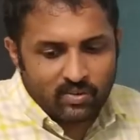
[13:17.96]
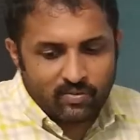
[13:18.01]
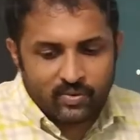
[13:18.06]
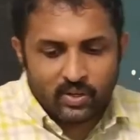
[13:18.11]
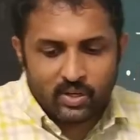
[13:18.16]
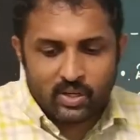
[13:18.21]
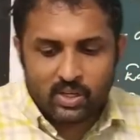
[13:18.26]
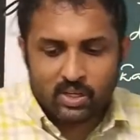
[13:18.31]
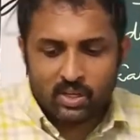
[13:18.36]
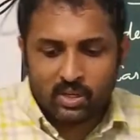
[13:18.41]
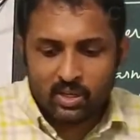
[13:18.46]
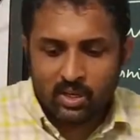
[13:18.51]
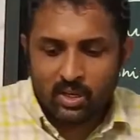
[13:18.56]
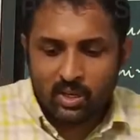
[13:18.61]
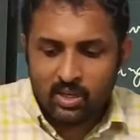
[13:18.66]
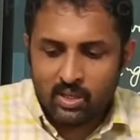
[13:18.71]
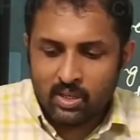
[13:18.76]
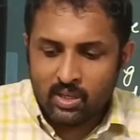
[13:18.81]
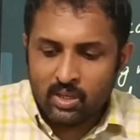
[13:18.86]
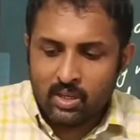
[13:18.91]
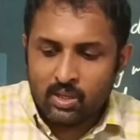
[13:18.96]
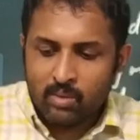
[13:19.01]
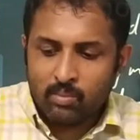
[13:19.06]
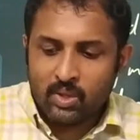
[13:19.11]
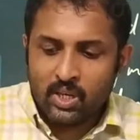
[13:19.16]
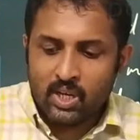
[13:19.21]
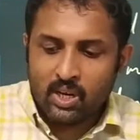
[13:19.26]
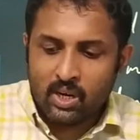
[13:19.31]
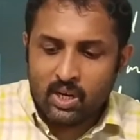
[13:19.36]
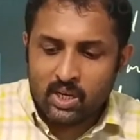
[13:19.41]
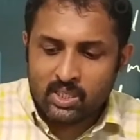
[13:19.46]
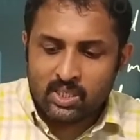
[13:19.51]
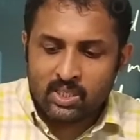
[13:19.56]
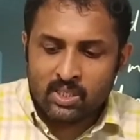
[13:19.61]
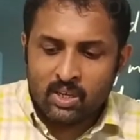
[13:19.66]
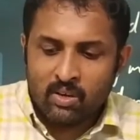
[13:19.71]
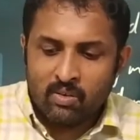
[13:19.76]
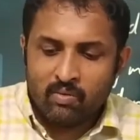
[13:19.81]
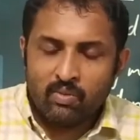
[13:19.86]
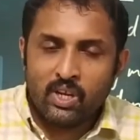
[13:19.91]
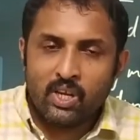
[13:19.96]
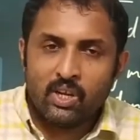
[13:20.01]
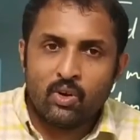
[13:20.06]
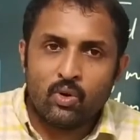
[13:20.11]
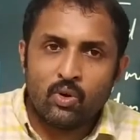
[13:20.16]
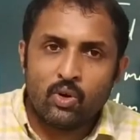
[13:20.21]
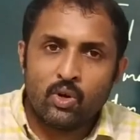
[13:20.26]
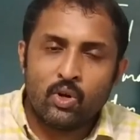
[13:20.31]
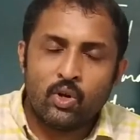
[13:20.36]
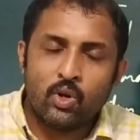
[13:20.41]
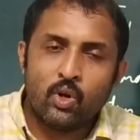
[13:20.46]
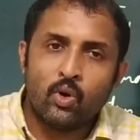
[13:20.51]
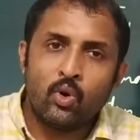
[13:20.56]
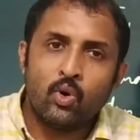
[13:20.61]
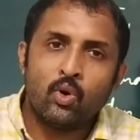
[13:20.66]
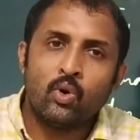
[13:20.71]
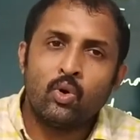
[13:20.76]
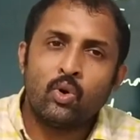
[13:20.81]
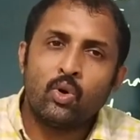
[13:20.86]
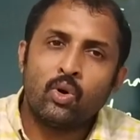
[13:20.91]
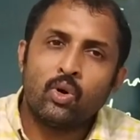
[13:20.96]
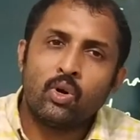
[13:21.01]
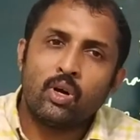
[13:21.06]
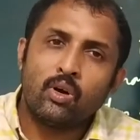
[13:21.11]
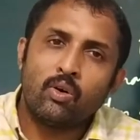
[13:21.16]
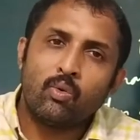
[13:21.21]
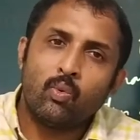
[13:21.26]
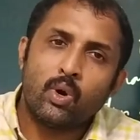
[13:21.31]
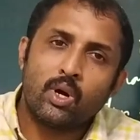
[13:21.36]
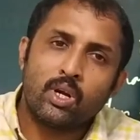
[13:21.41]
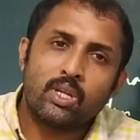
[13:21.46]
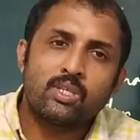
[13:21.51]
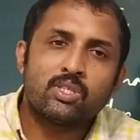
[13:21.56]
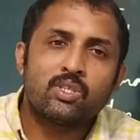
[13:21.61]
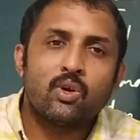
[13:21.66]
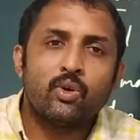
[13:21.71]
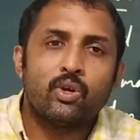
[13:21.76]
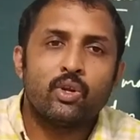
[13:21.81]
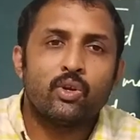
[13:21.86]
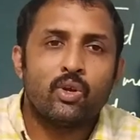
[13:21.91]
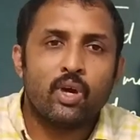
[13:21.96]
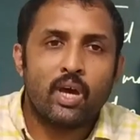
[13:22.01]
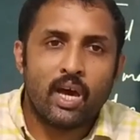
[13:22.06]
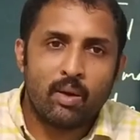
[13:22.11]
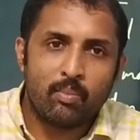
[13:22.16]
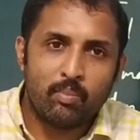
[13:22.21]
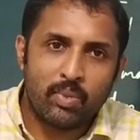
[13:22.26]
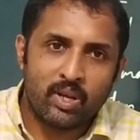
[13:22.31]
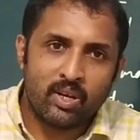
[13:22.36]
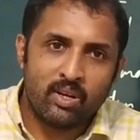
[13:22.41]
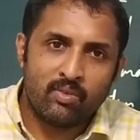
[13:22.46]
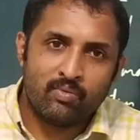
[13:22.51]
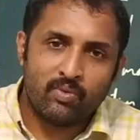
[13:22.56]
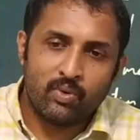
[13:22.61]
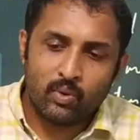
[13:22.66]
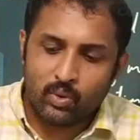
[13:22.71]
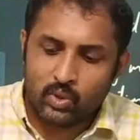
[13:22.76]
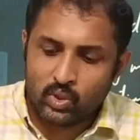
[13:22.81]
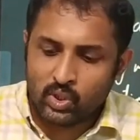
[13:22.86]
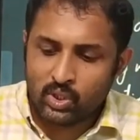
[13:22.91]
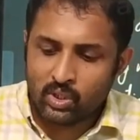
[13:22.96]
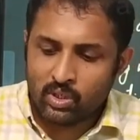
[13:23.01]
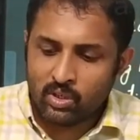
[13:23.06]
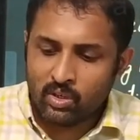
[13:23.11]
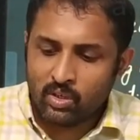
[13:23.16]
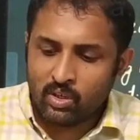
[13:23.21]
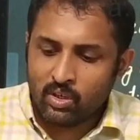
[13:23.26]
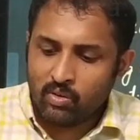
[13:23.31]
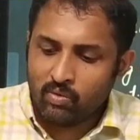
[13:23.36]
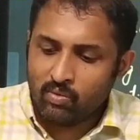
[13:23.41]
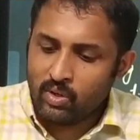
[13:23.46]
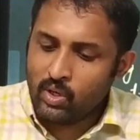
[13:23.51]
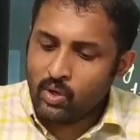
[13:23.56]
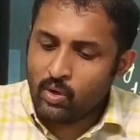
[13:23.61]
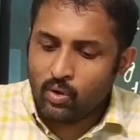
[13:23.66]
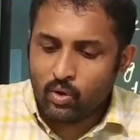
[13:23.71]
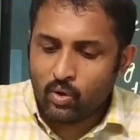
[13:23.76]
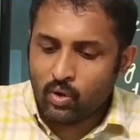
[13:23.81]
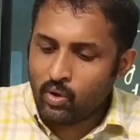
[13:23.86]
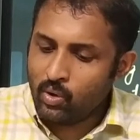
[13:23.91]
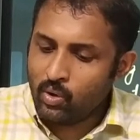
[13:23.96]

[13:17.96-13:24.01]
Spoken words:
return. Because we don't know what is going to happen in future. Whether it